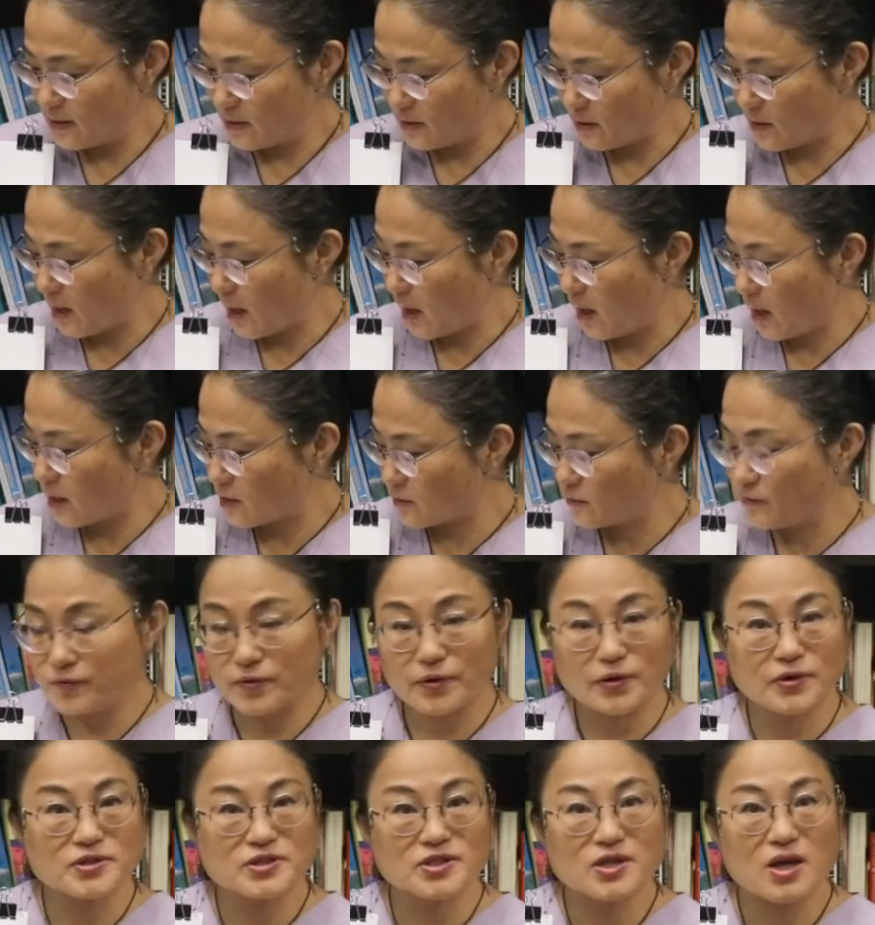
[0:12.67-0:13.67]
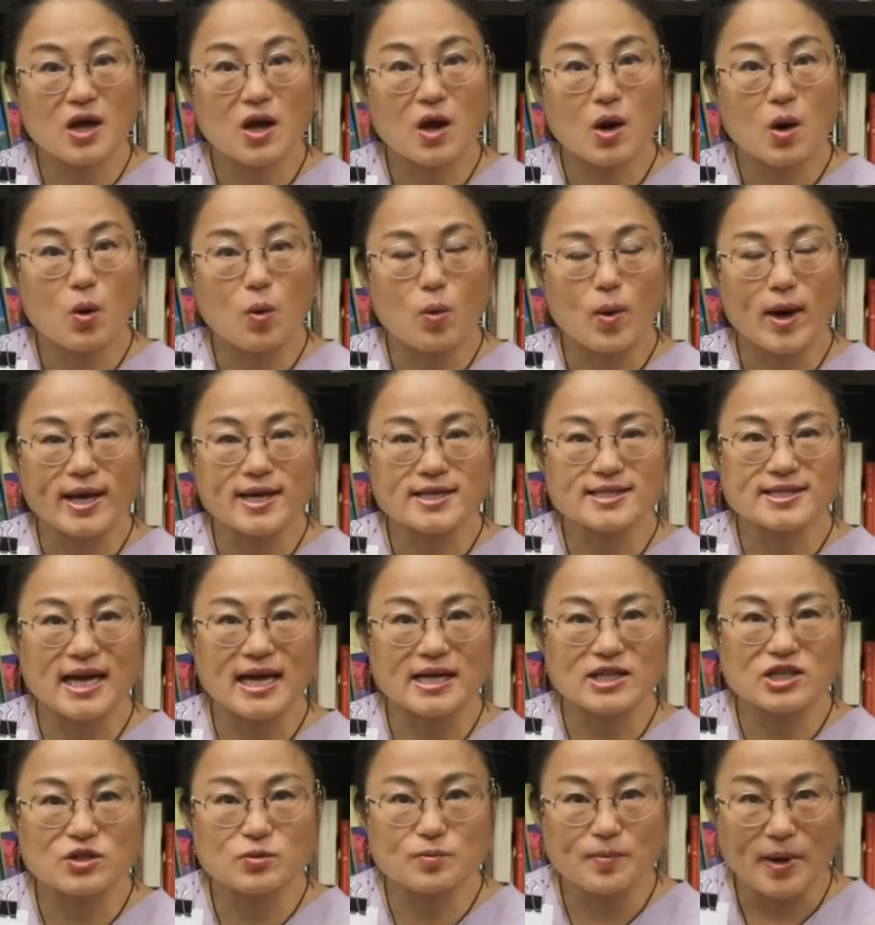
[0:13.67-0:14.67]
Okay, first, what is
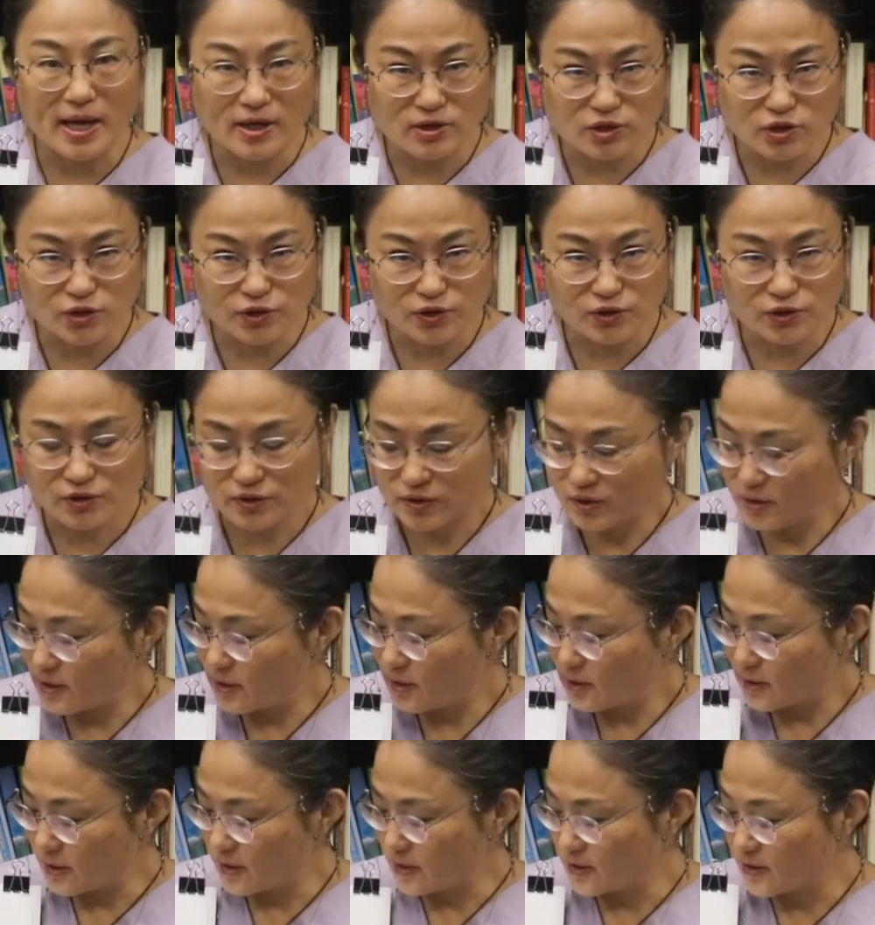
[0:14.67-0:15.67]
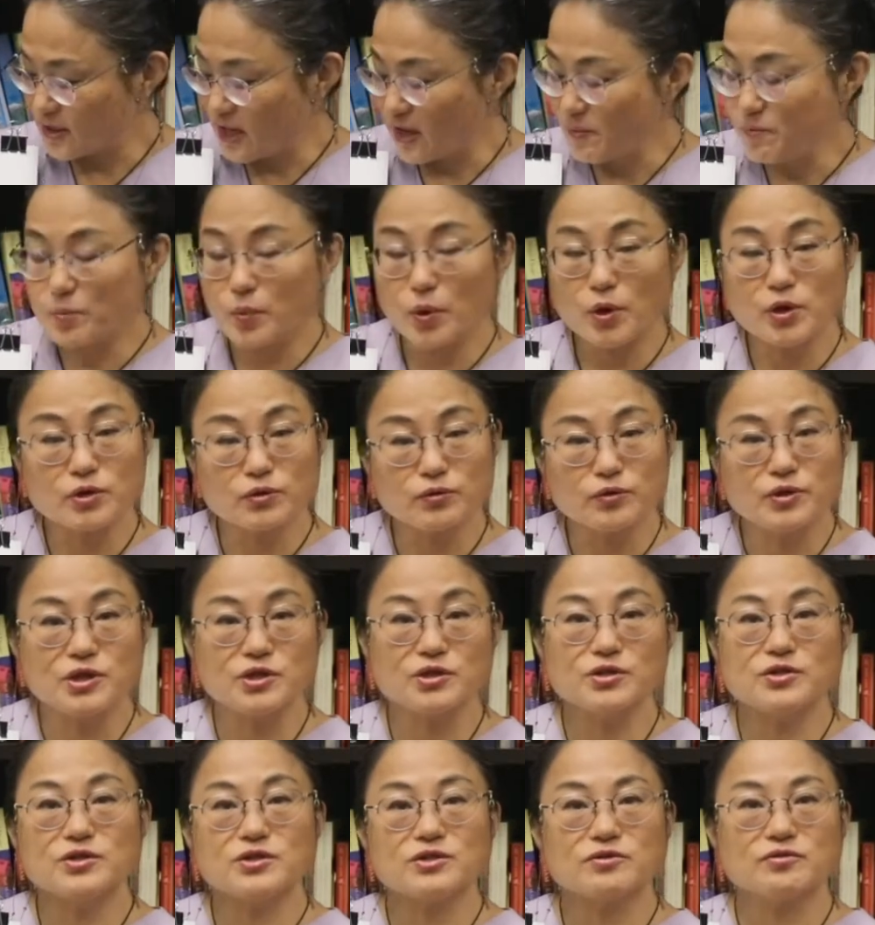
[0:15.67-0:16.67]
acupuncture? The same point we
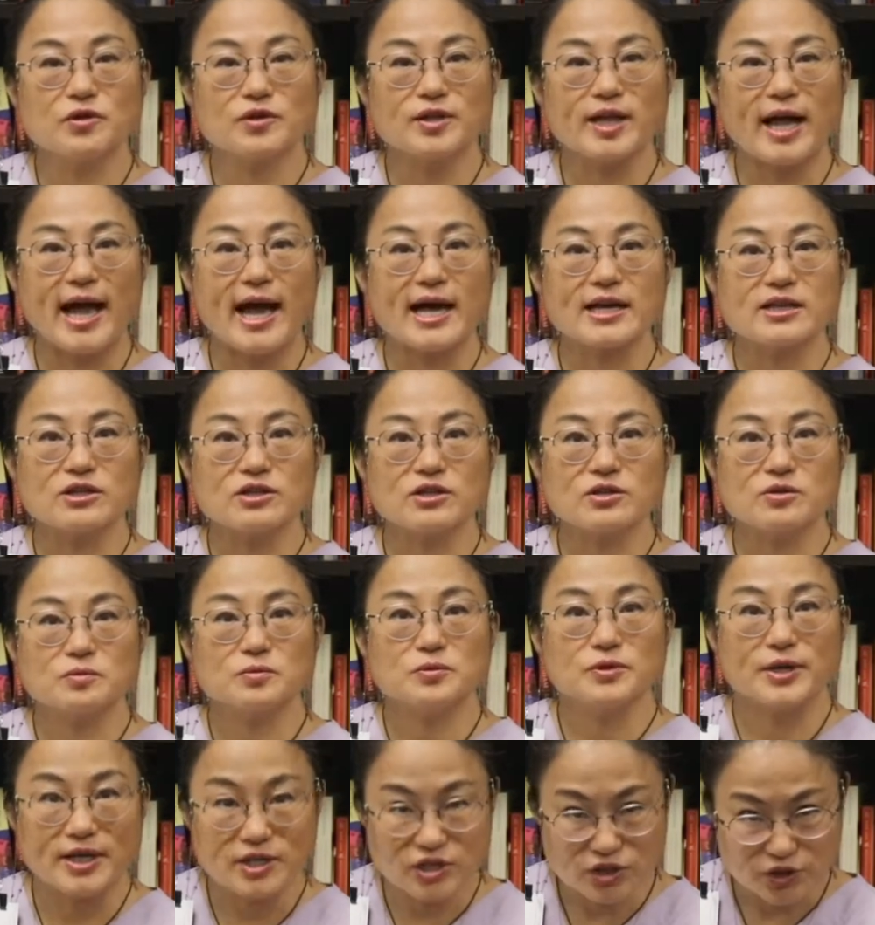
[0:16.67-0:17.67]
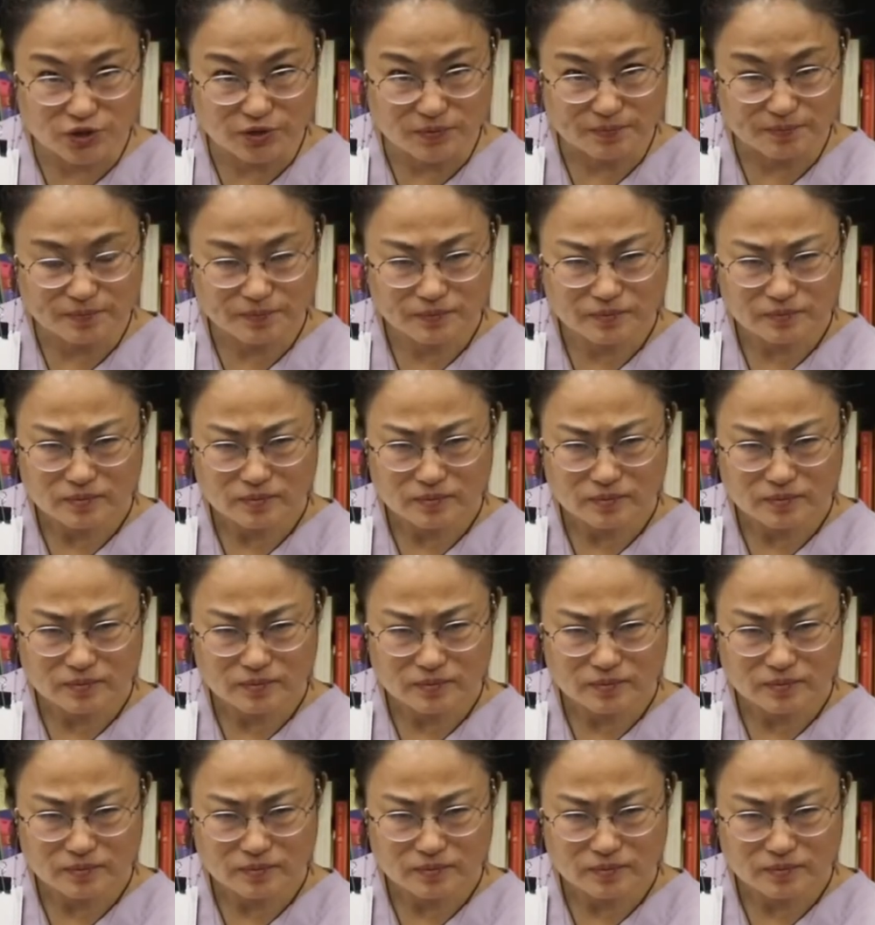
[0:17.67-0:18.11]
use for the acupressure.